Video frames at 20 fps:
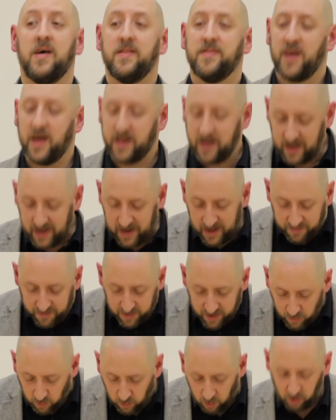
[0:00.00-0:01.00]
that
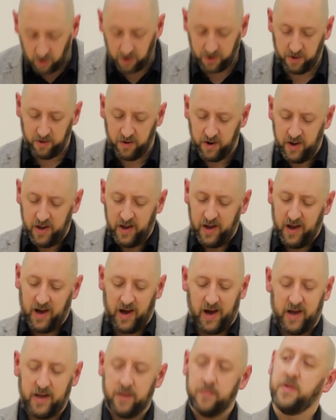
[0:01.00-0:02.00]
living water
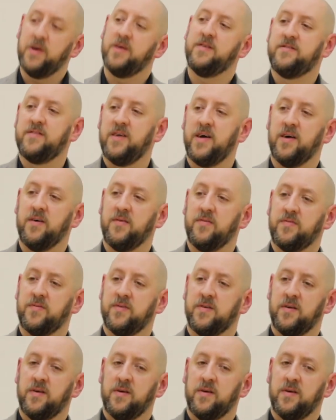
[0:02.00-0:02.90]
and be saved.